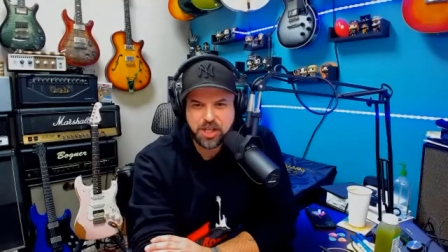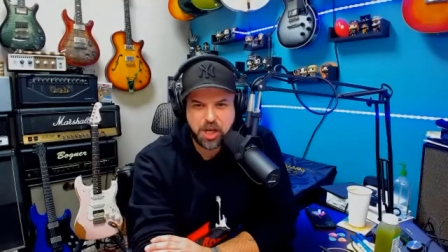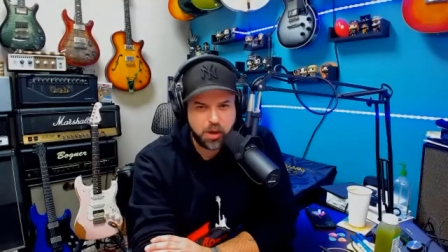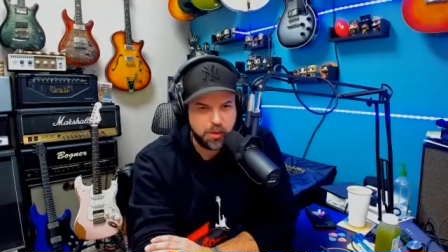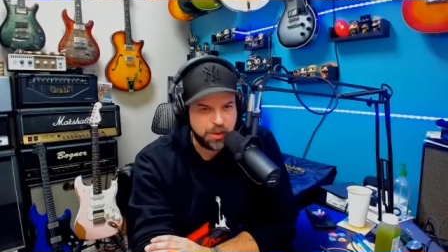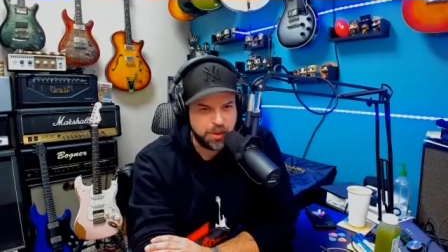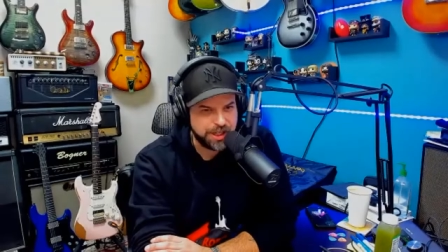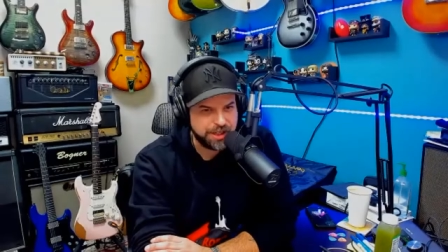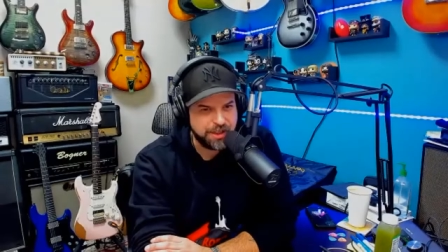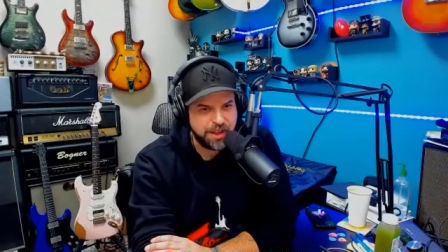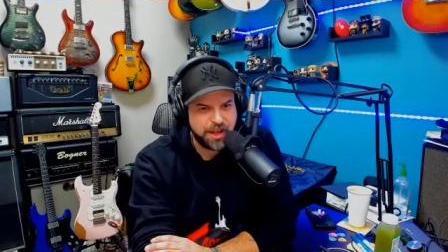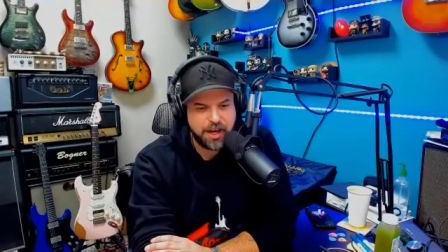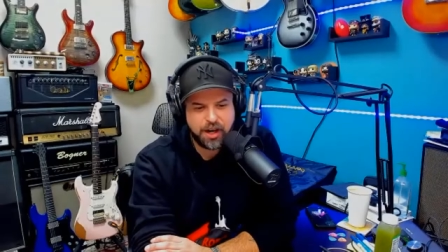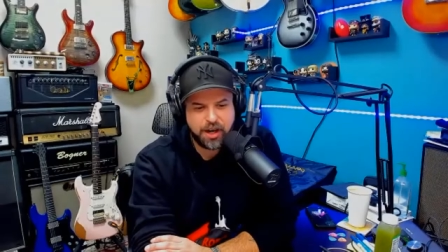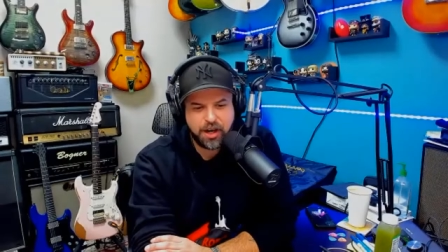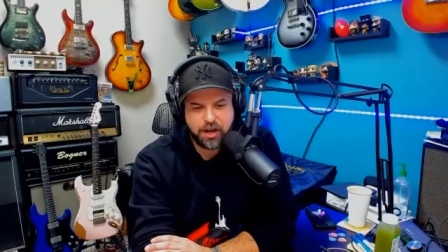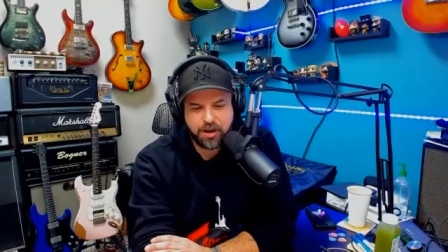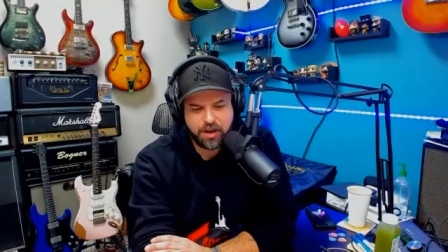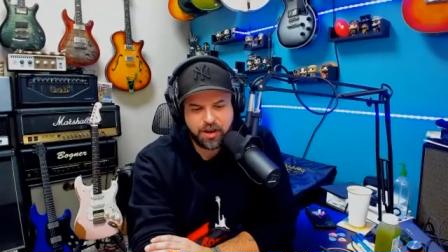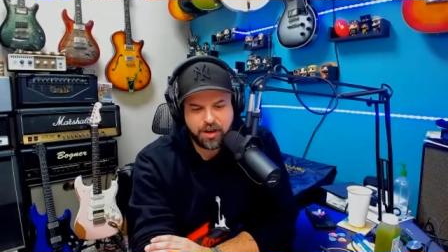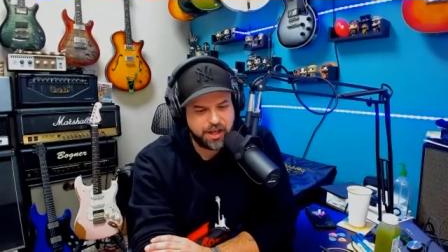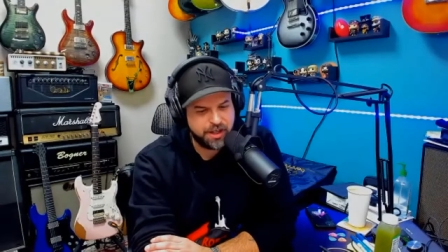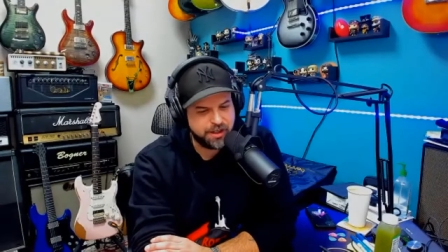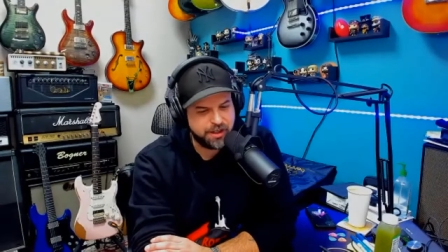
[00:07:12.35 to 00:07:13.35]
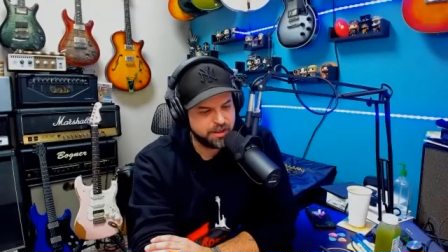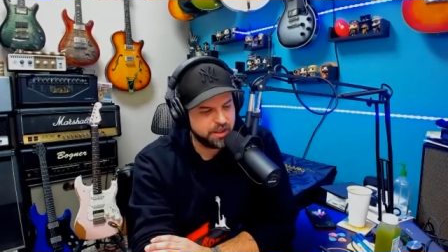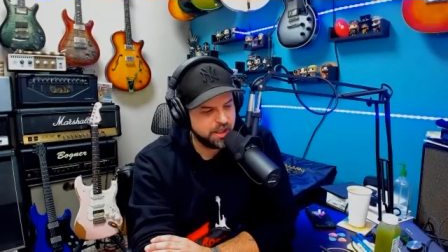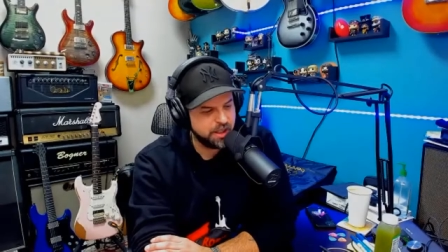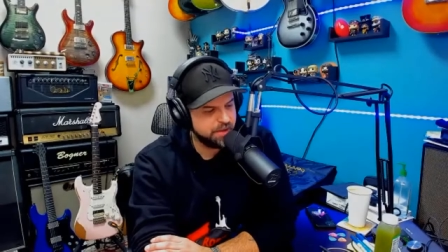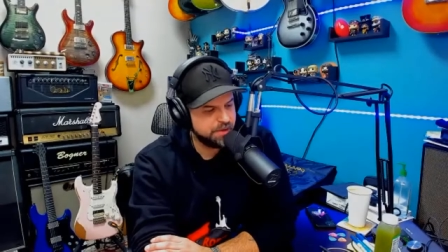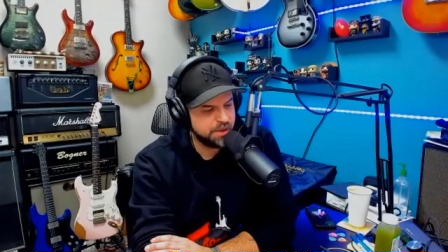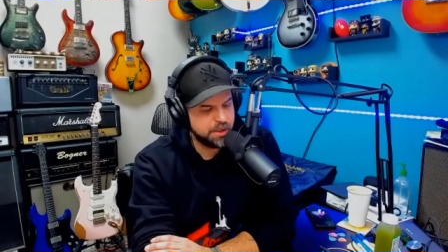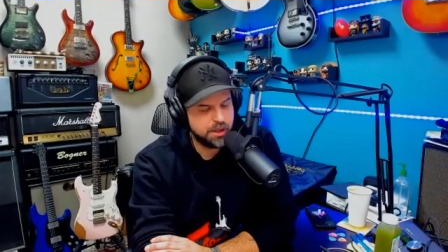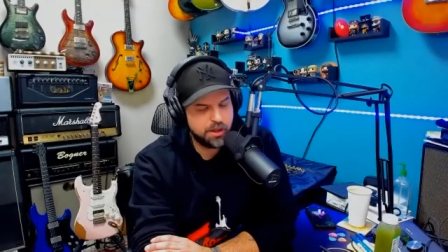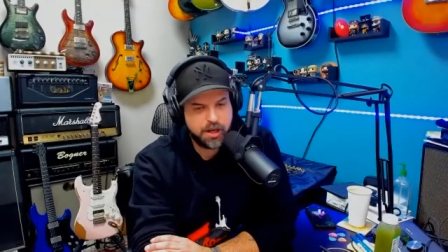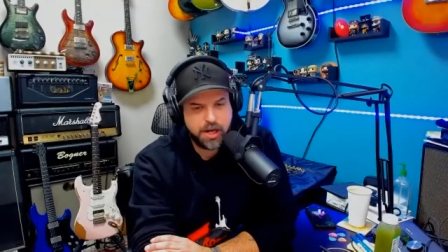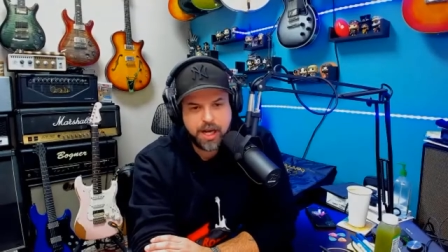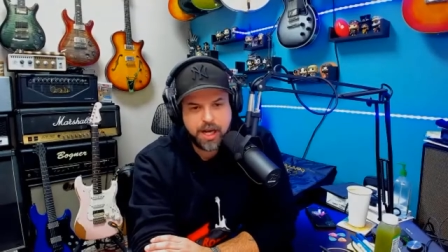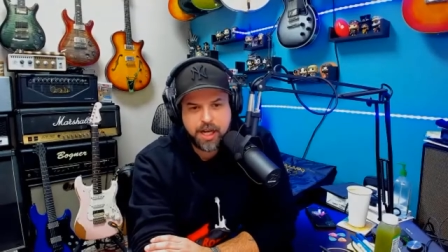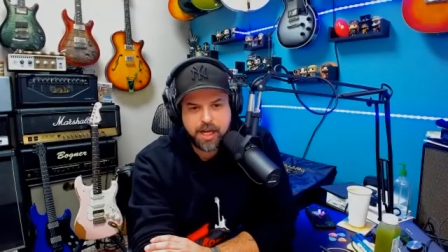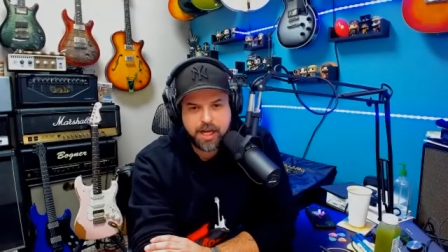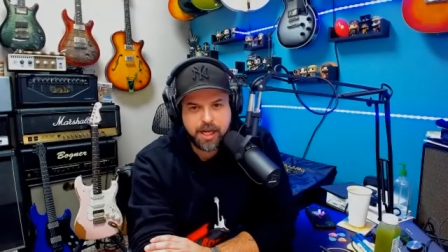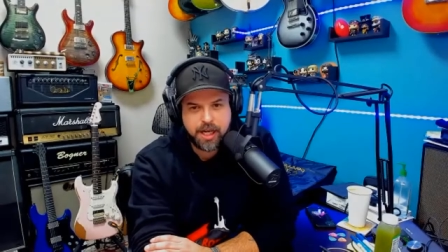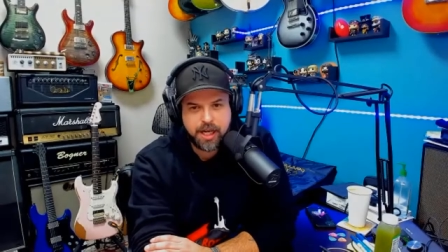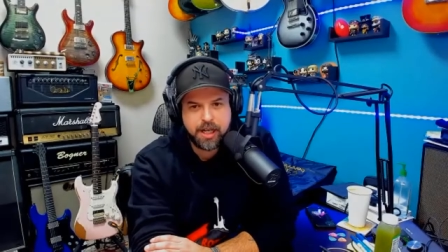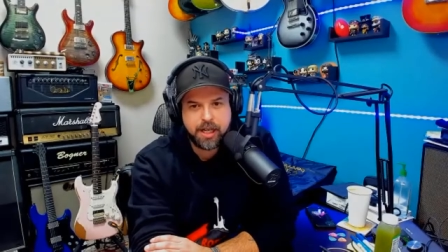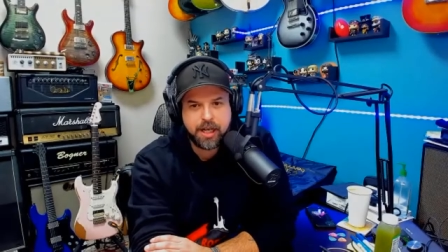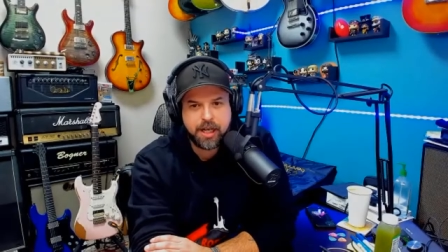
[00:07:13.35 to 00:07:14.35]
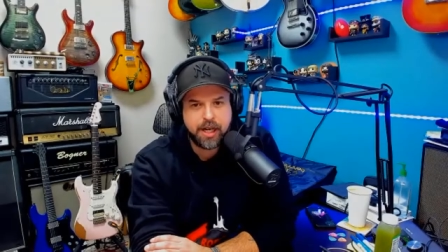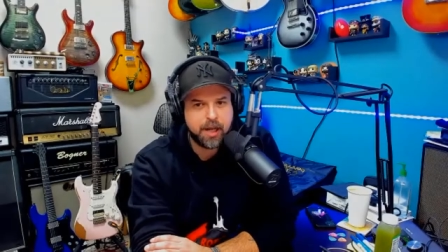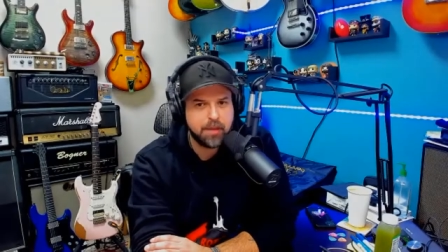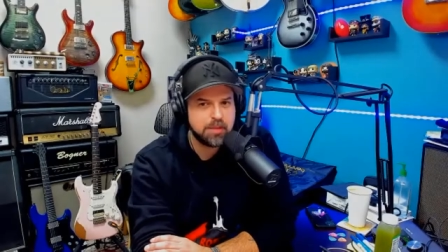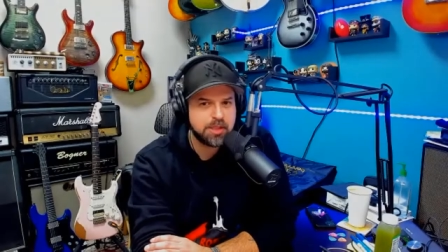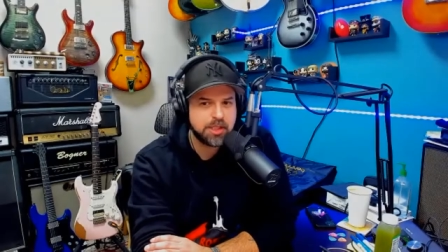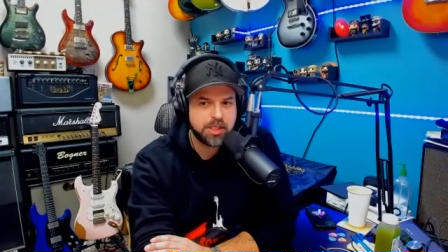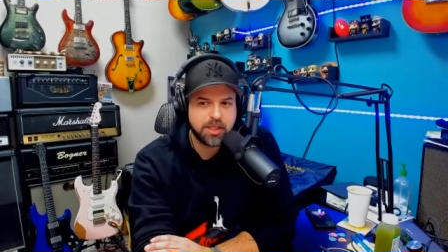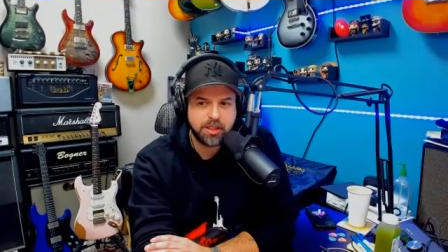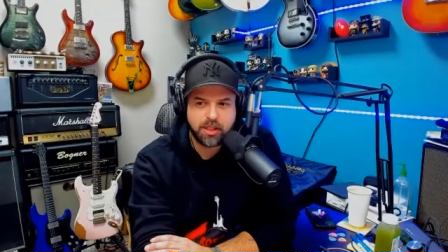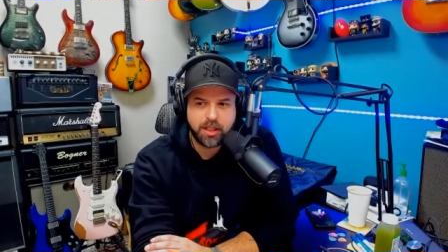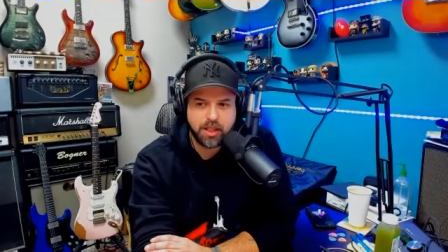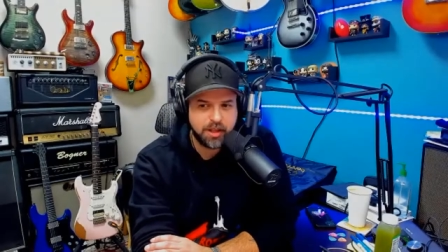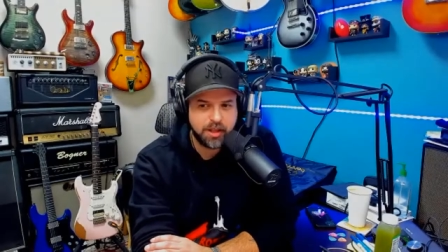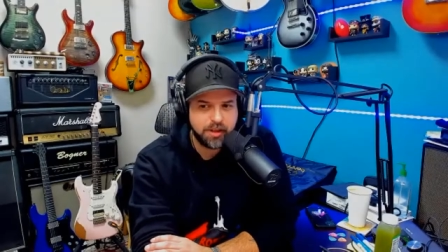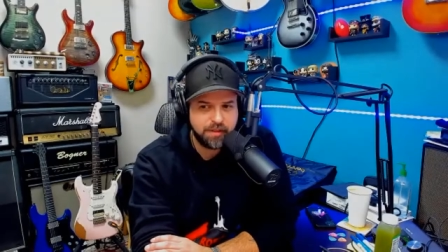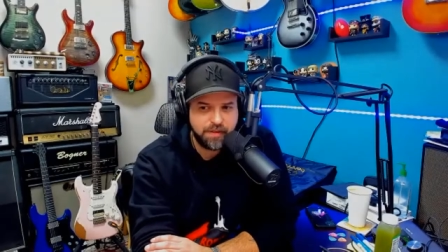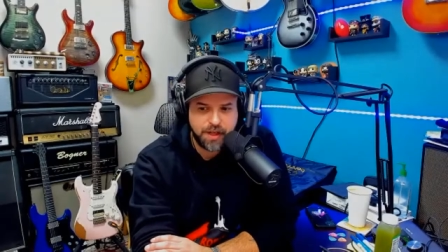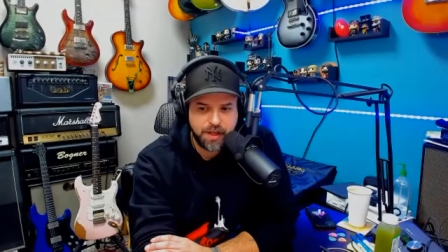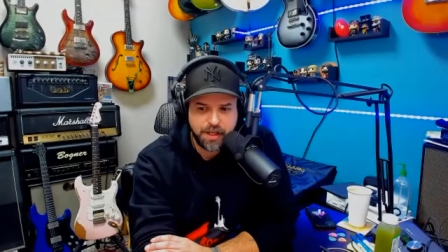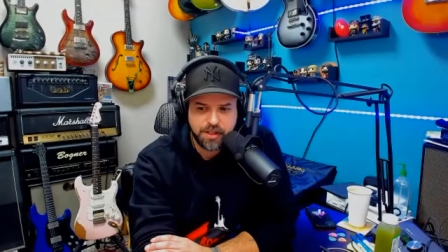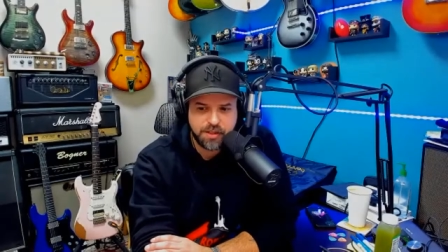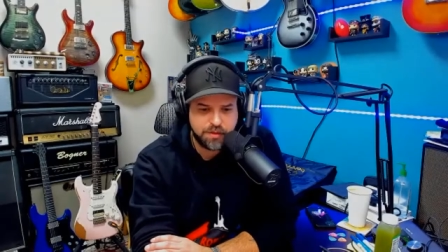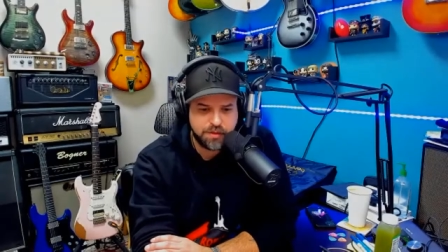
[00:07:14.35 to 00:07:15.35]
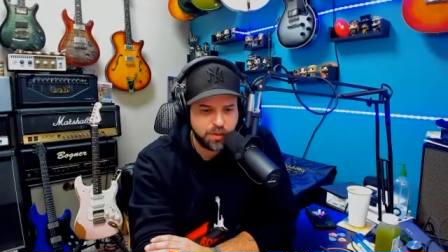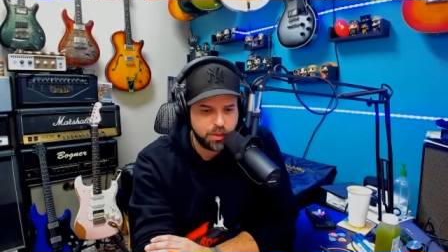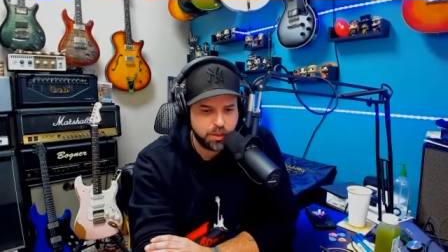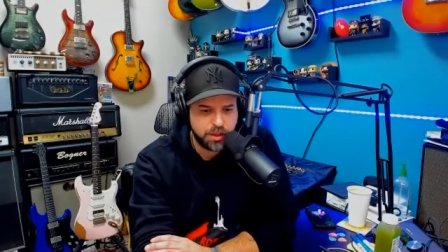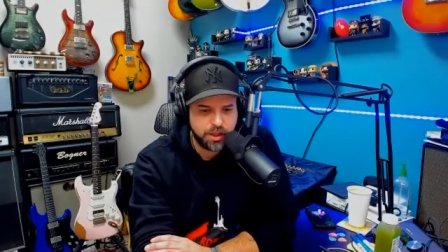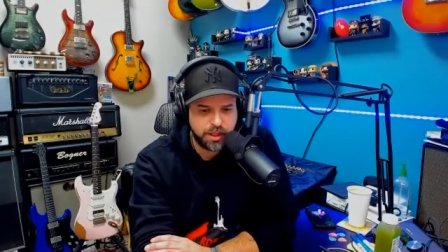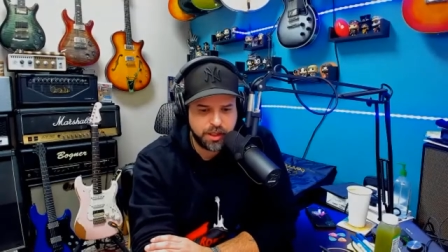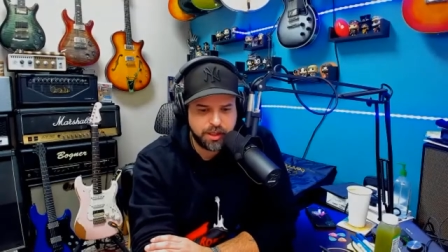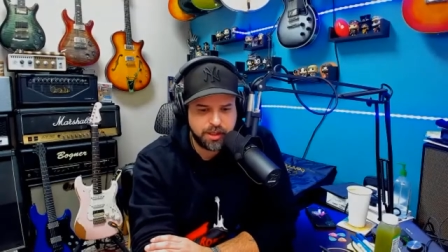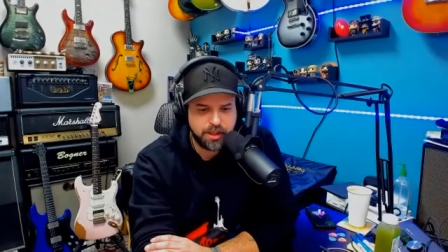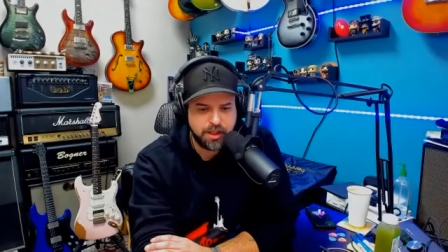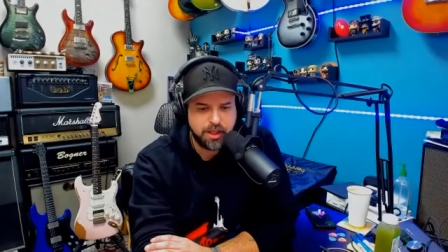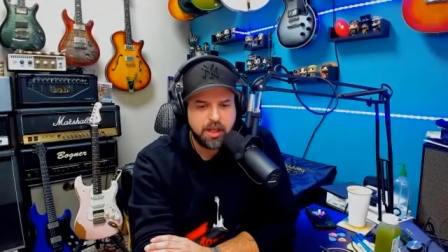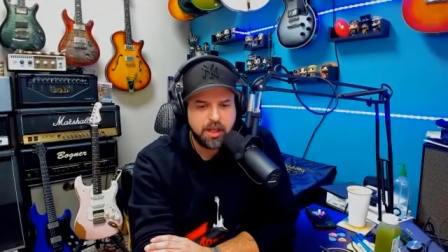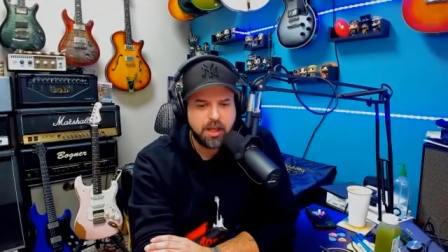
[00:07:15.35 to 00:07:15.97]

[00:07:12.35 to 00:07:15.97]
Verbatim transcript: going there and love it or hate it and i'm still on the fence for it